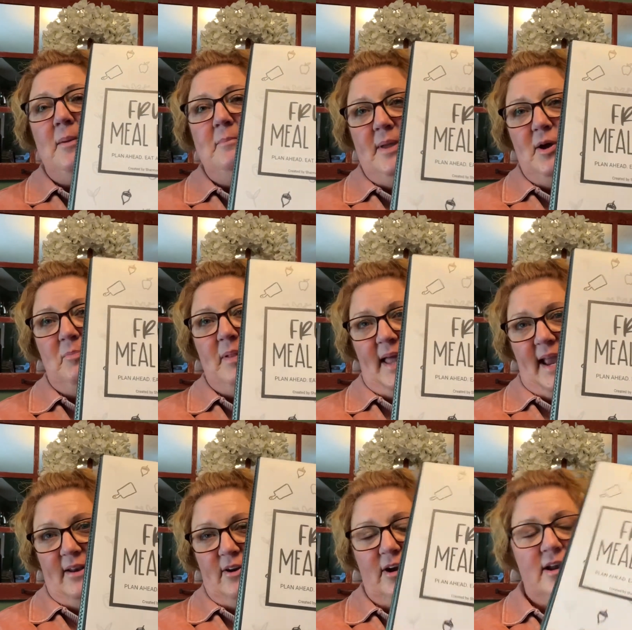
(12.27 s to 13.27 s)
meal
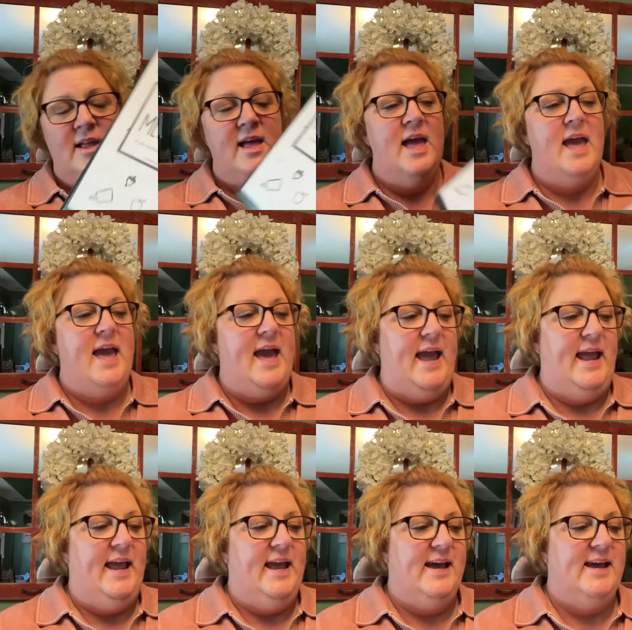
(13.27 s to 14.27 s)
planner
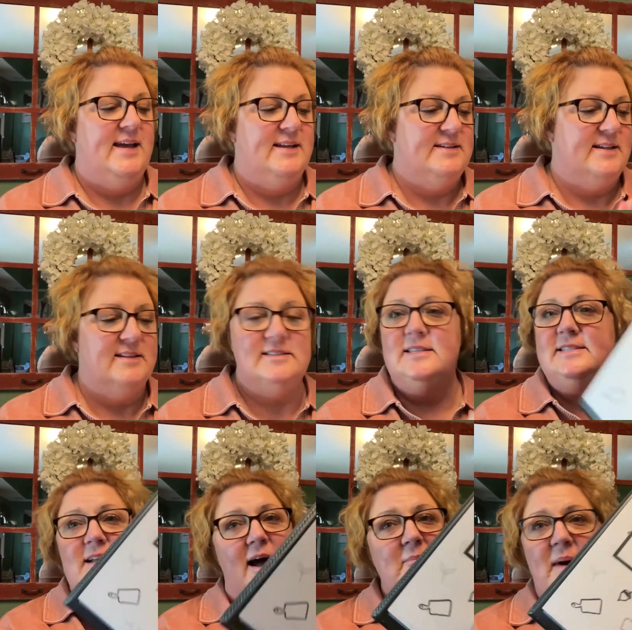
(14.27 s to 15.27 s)
and this is
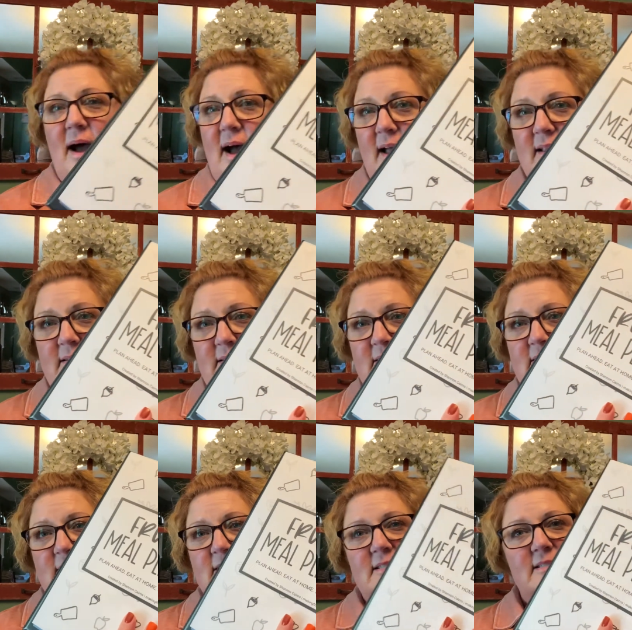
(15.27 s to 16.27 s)
not mine.
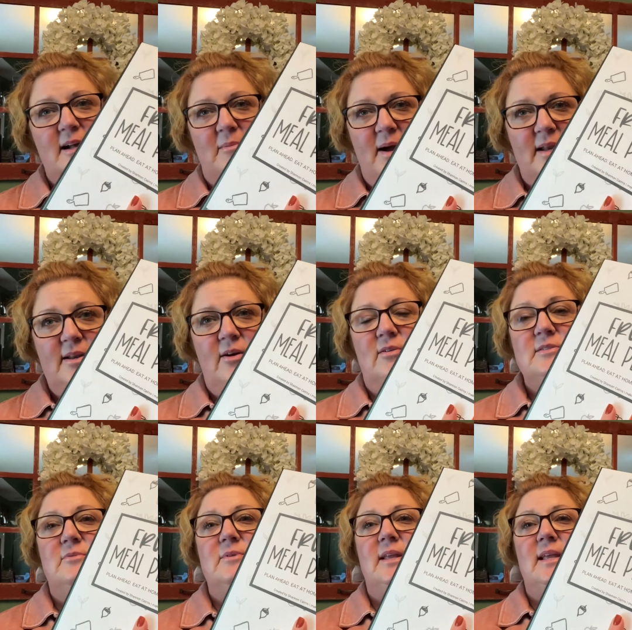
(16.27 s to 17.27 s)
This is not mine at all. So
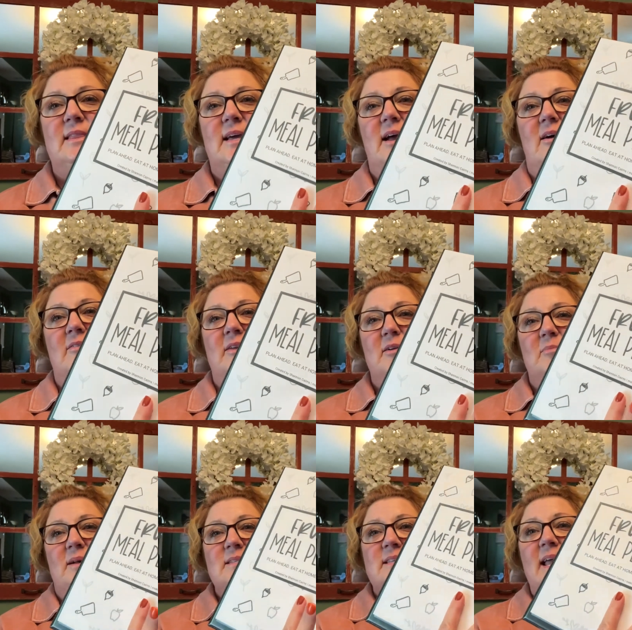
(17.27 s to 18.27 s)
I want to get that out there
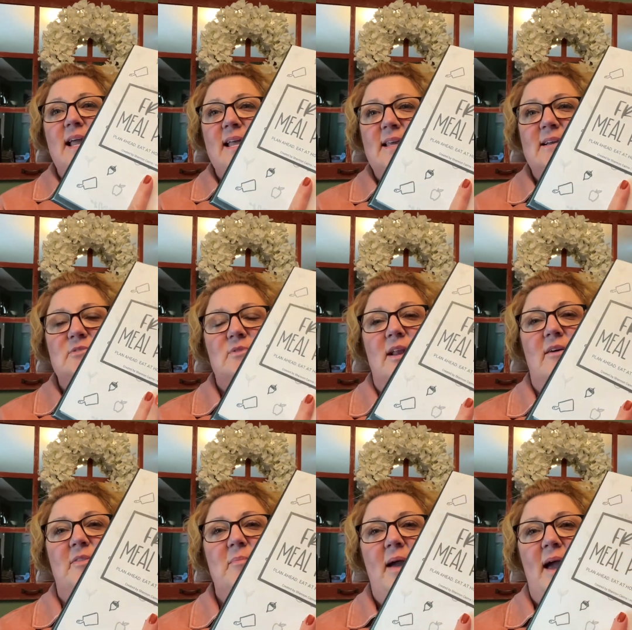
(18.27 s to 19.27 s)
by saying this right off
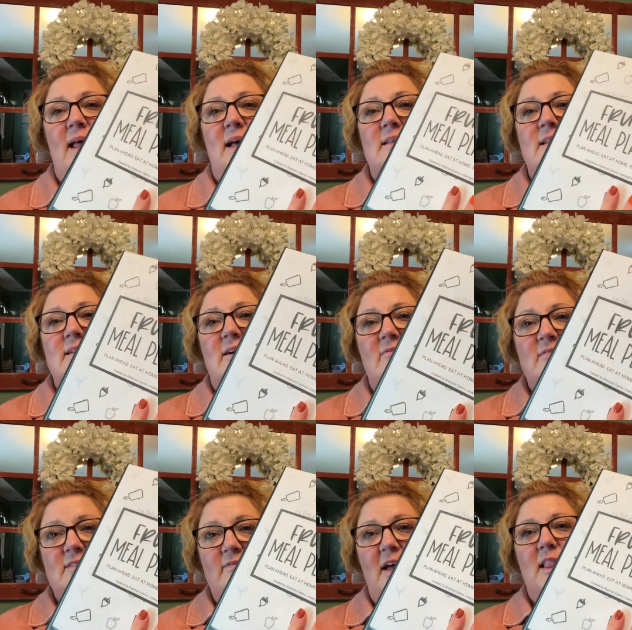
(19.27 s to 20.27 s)
the bat. I did not
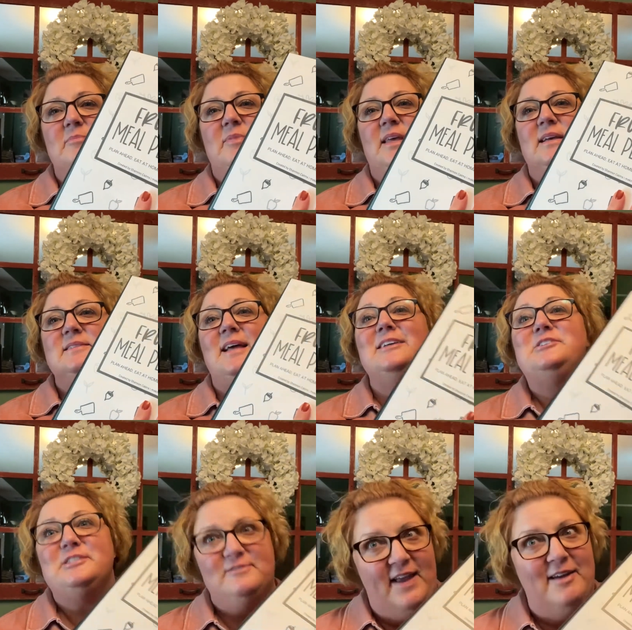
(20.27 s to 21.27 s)
develop this. I
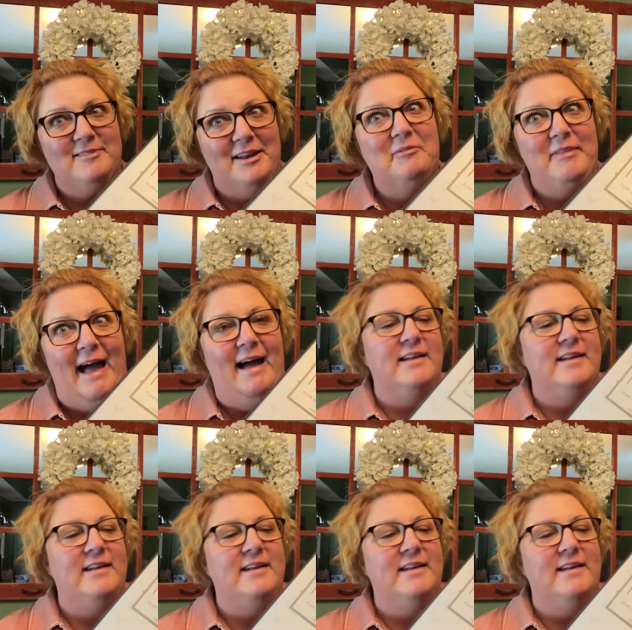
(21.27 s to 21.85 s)
just found it online.